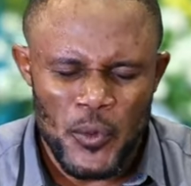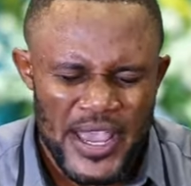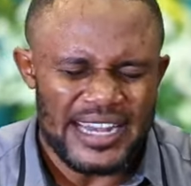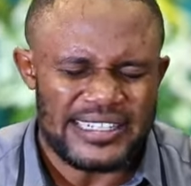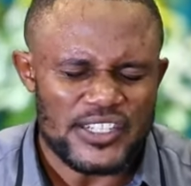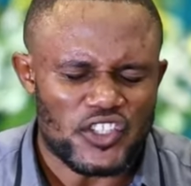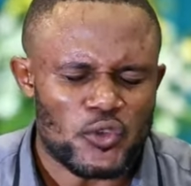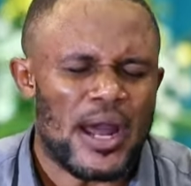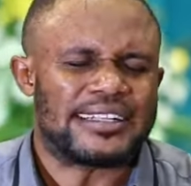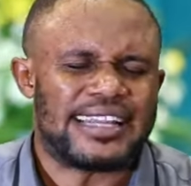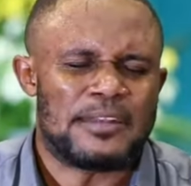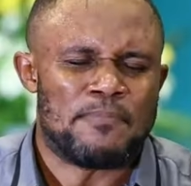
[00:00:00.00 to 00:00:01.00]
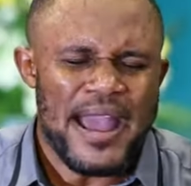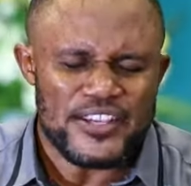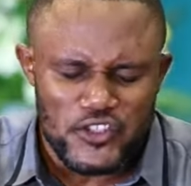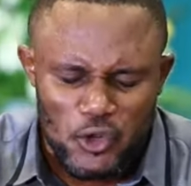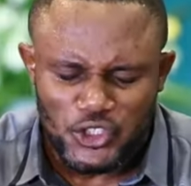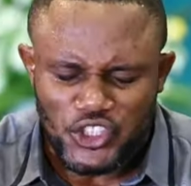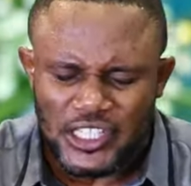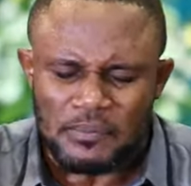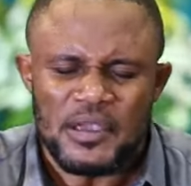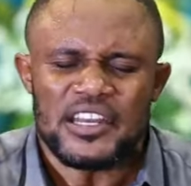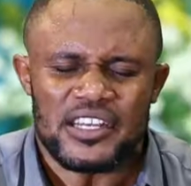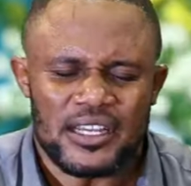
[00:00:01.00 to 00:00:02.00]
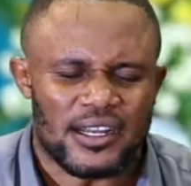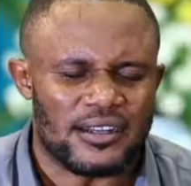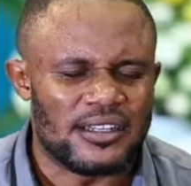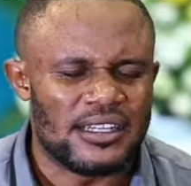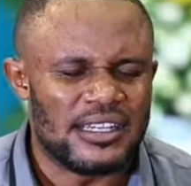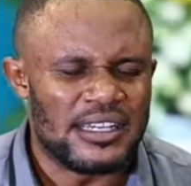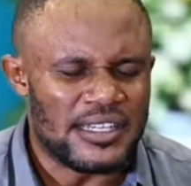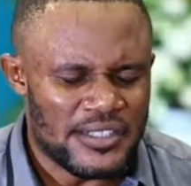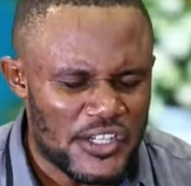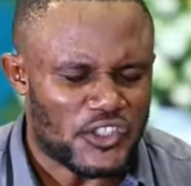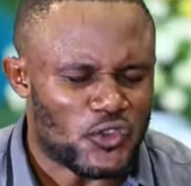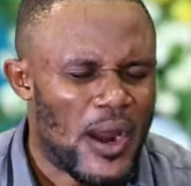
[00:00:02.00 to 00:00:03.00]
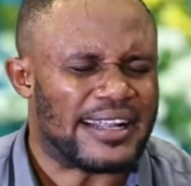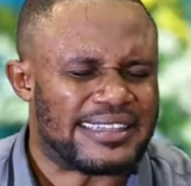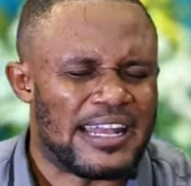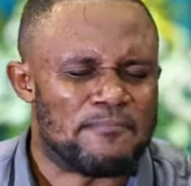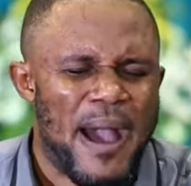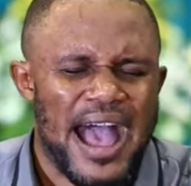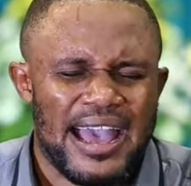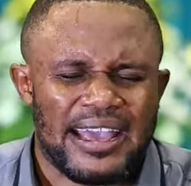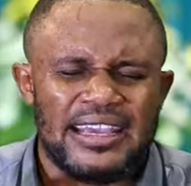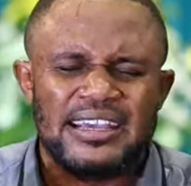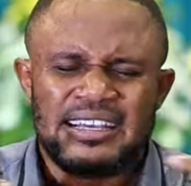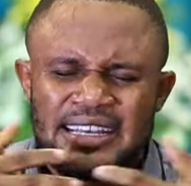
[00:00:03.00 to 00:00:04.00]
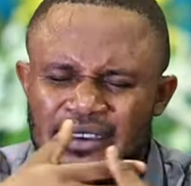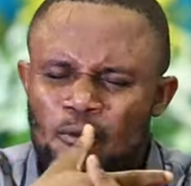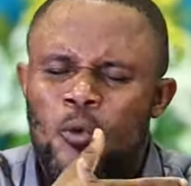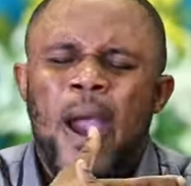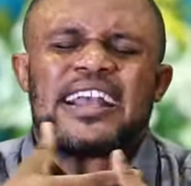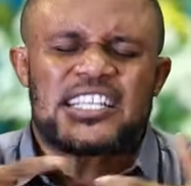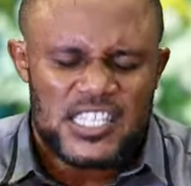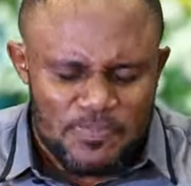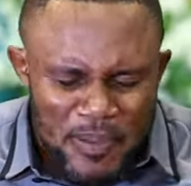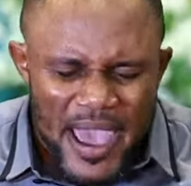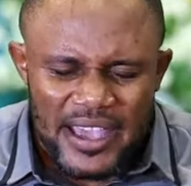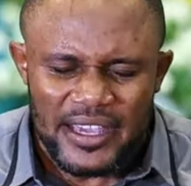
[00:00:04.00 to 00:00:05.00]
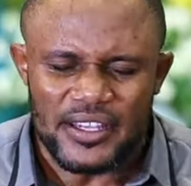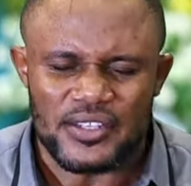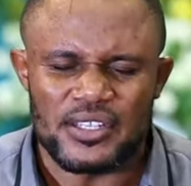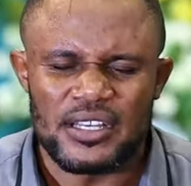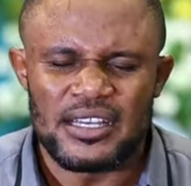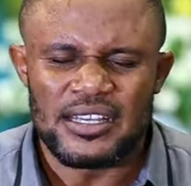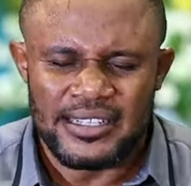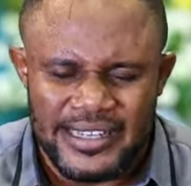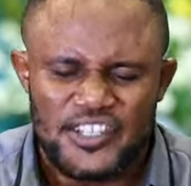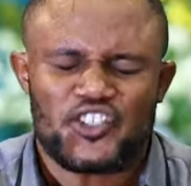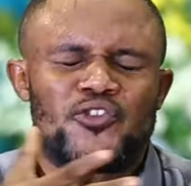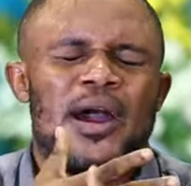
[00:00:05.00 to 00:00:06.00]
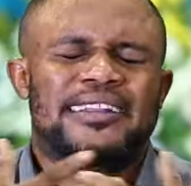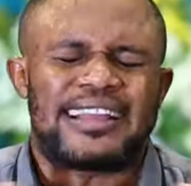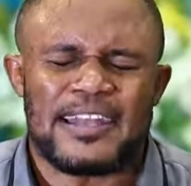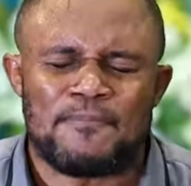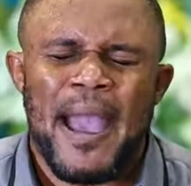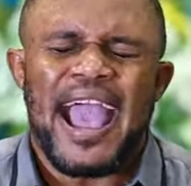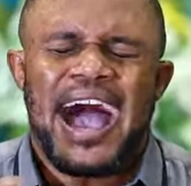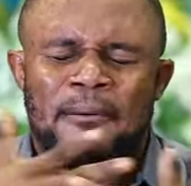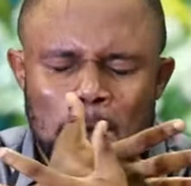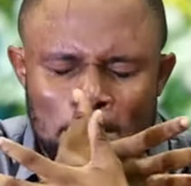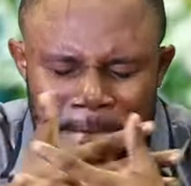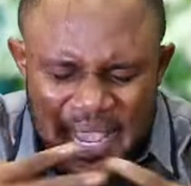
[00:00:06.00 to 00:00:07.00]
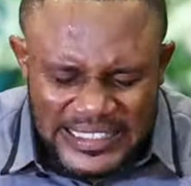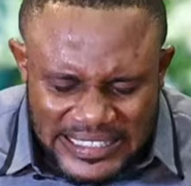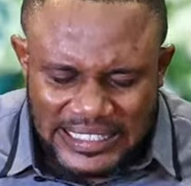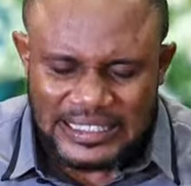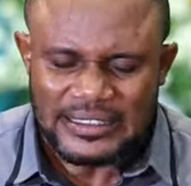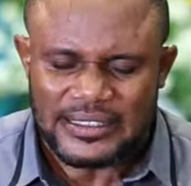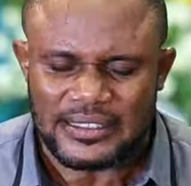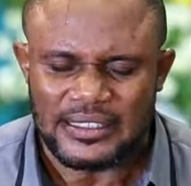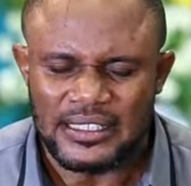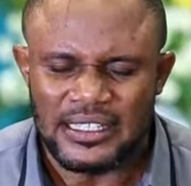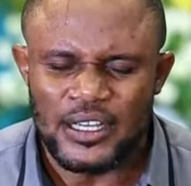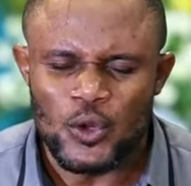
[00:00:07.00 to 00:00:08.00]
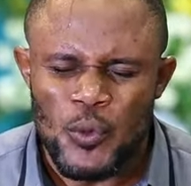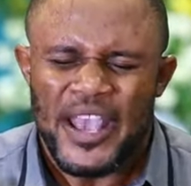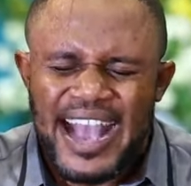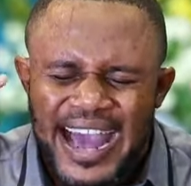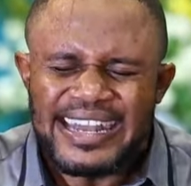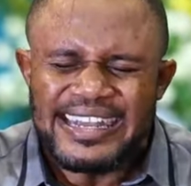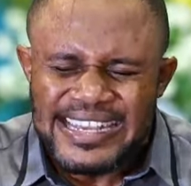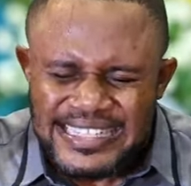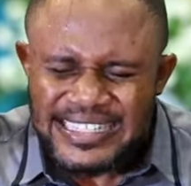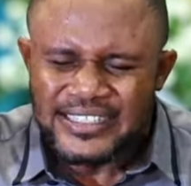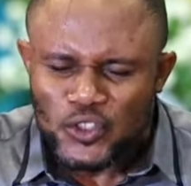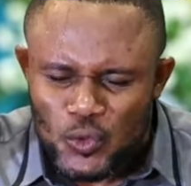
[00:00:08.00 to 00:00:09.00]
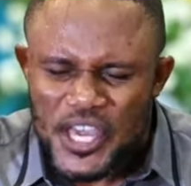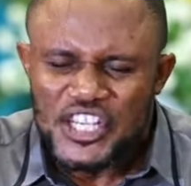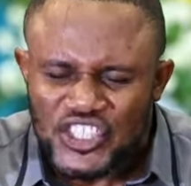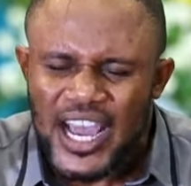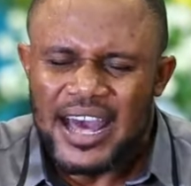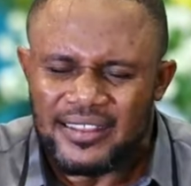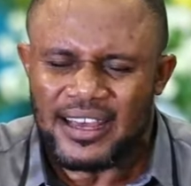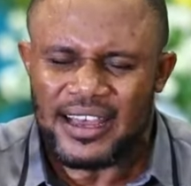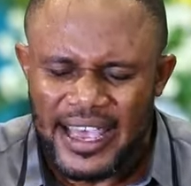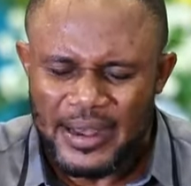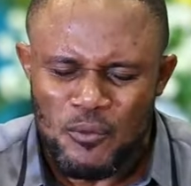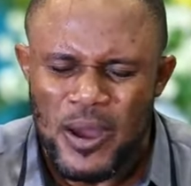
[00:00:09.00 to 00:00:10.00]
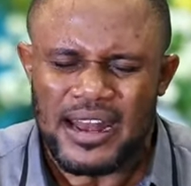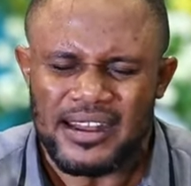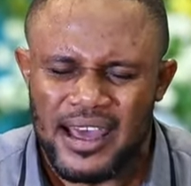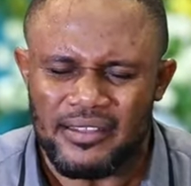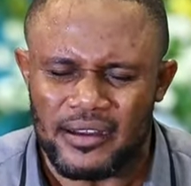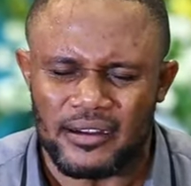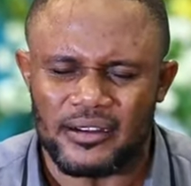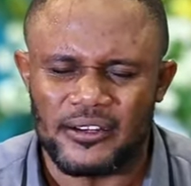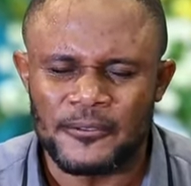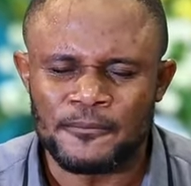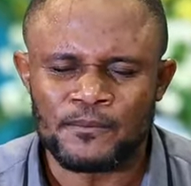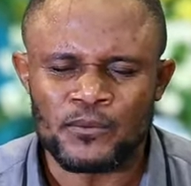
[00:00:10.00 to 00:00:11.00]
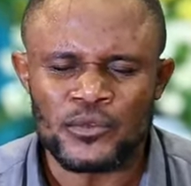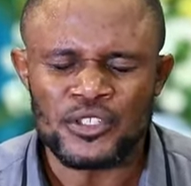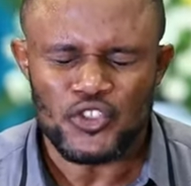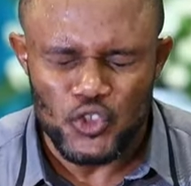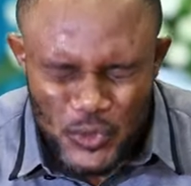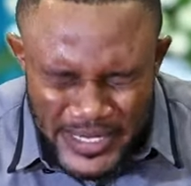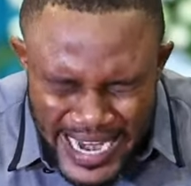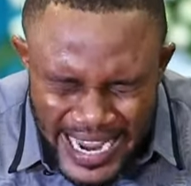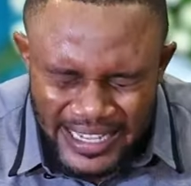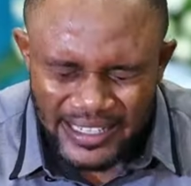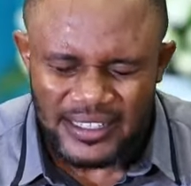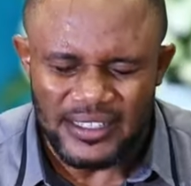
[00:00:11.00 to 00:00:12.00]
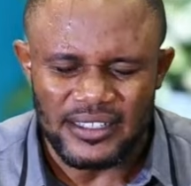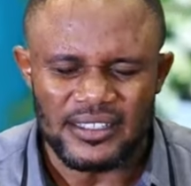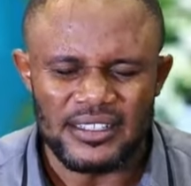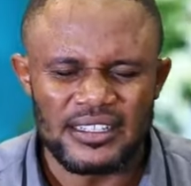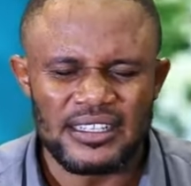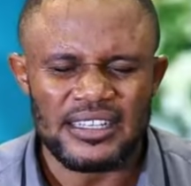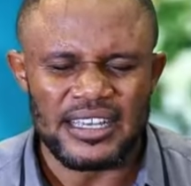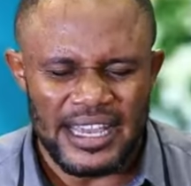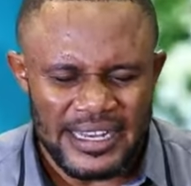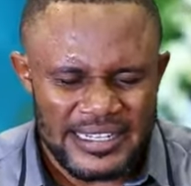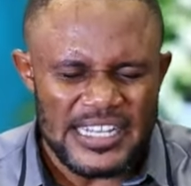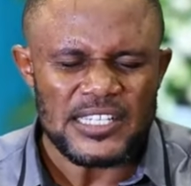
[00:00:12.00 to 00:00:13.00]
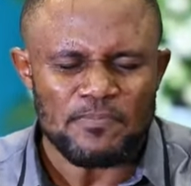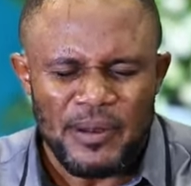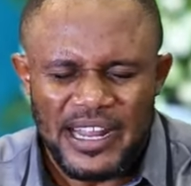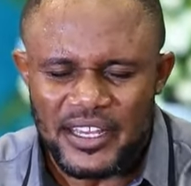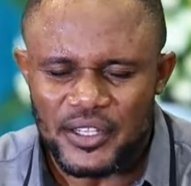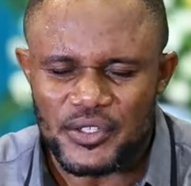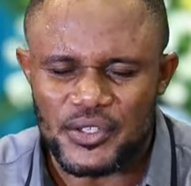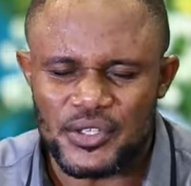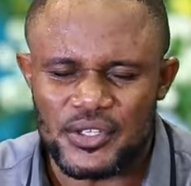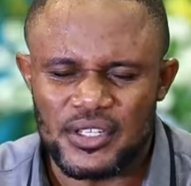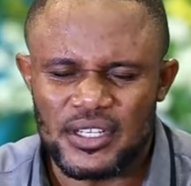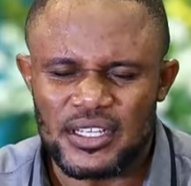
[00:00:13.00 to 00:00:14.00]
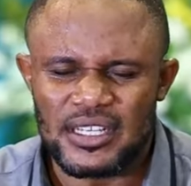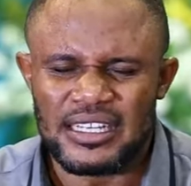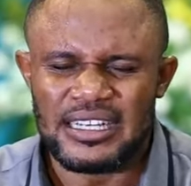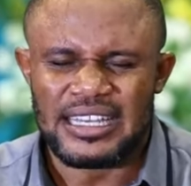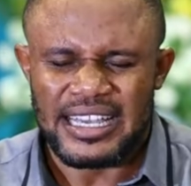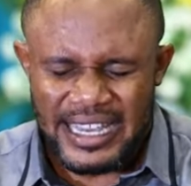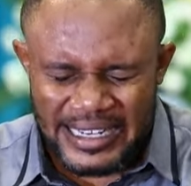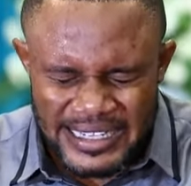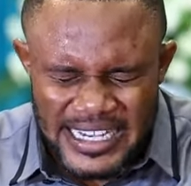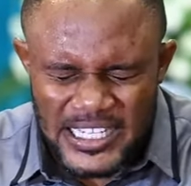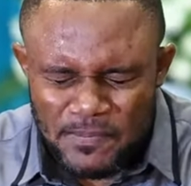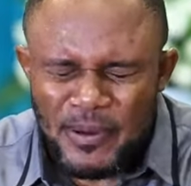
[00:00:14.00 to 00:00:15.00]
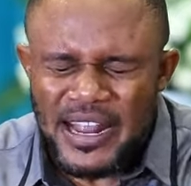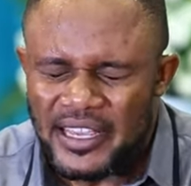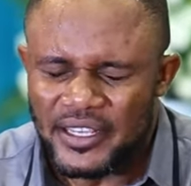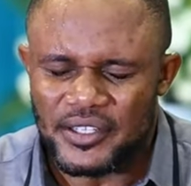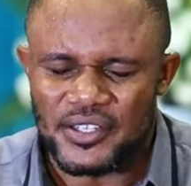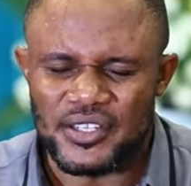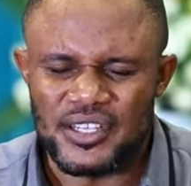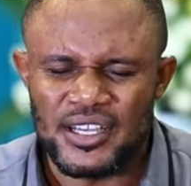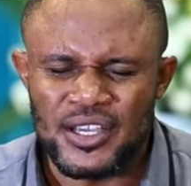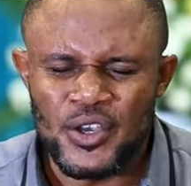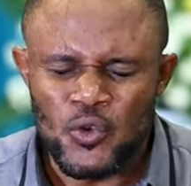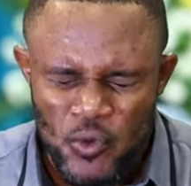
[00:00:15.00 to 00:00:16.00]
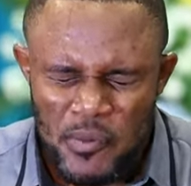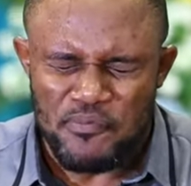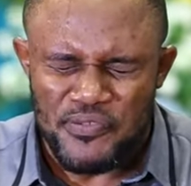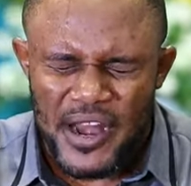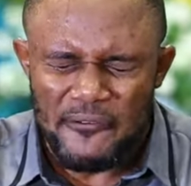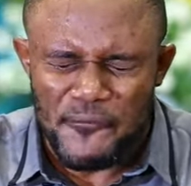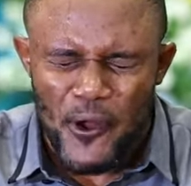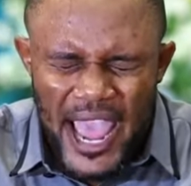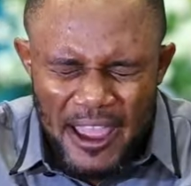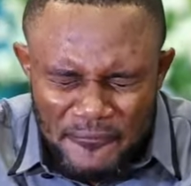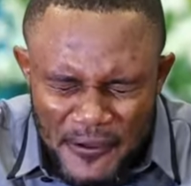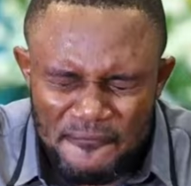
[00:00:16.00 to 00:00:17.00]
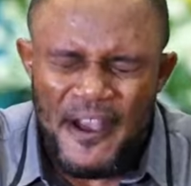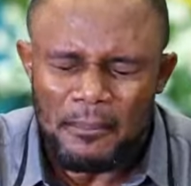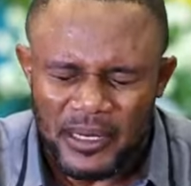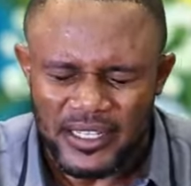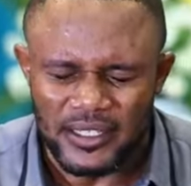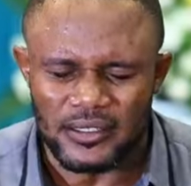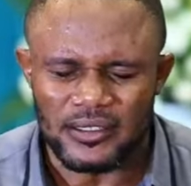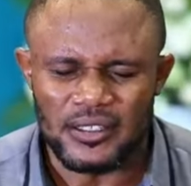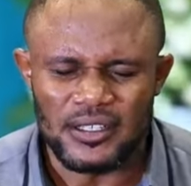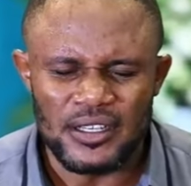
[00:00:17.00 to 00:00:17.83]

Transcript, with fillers: We are distracted by social media, distracted by workspace, distracted by ambitions. We can't listen to each other and one another. Today, in this place, in this place, we pray for every family.